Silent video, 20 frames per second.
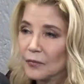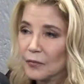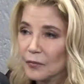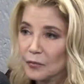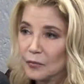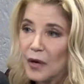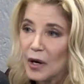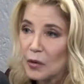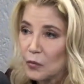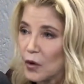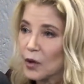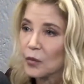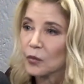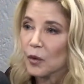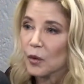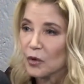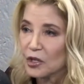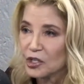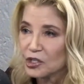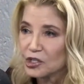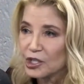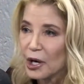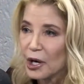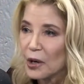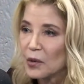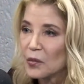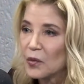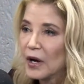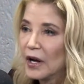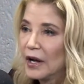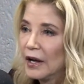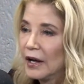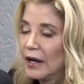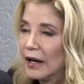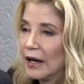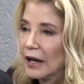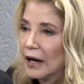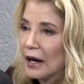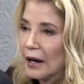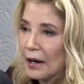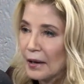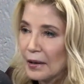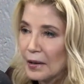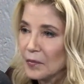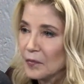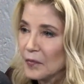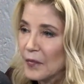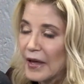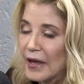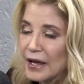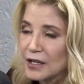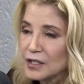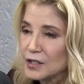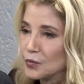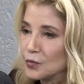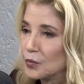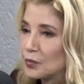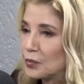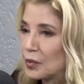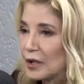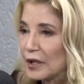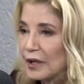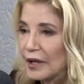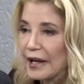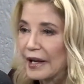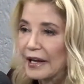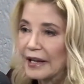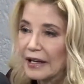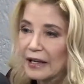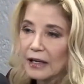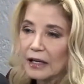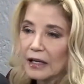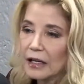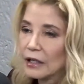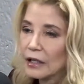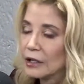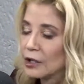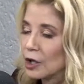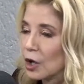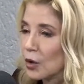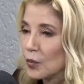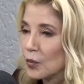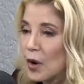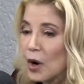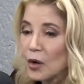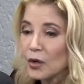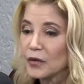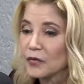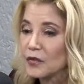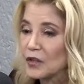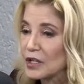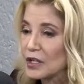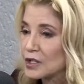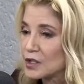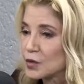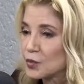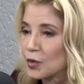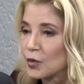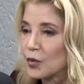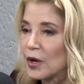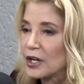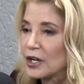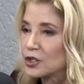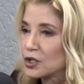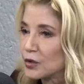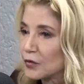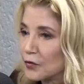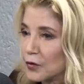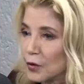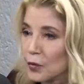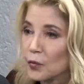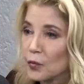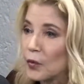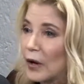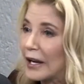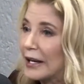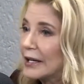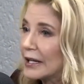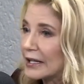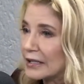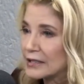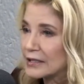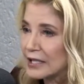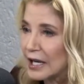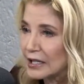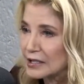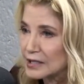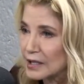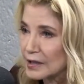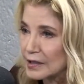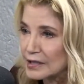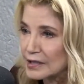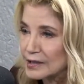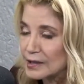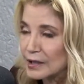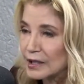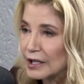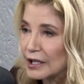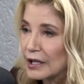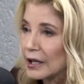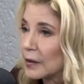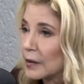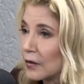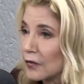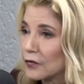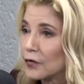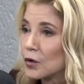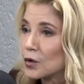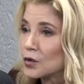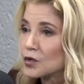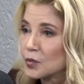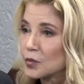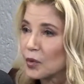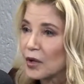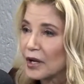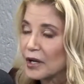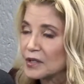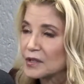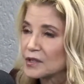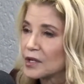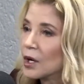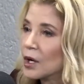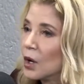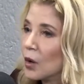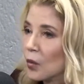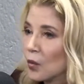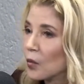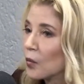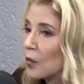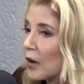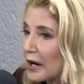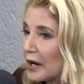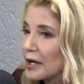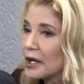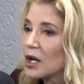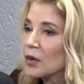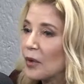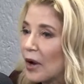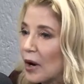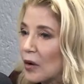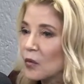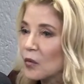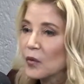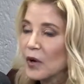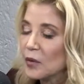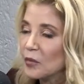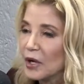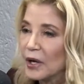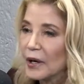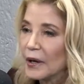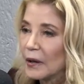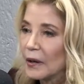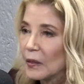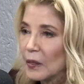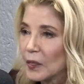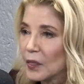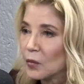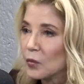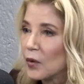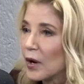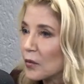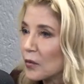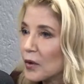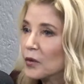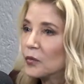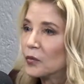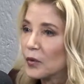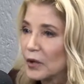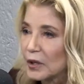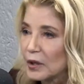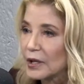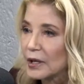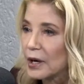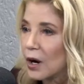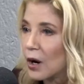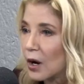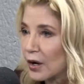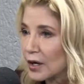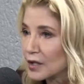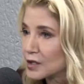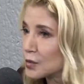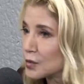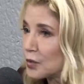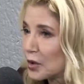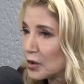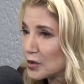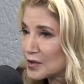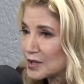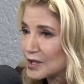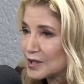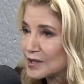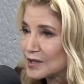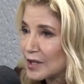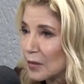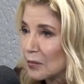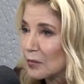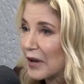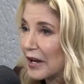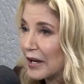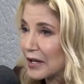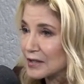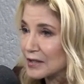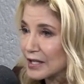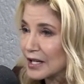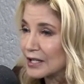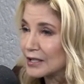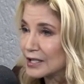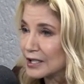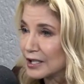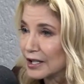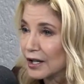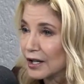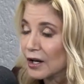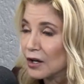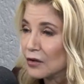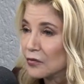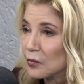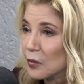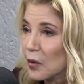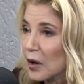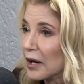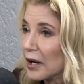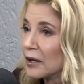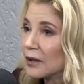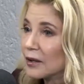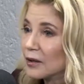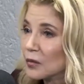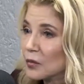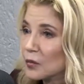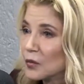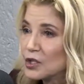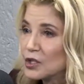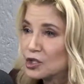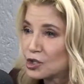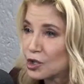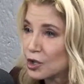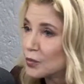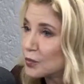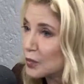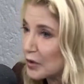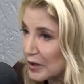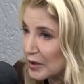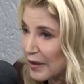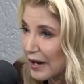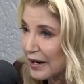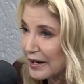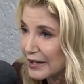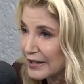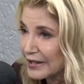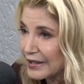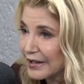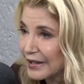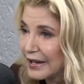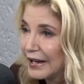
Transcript: my one-woman show, as being, part of the inspiration for writing Sex and the City in the first place, writing about women the way we really are as opposed to some man's idea of what we should be like.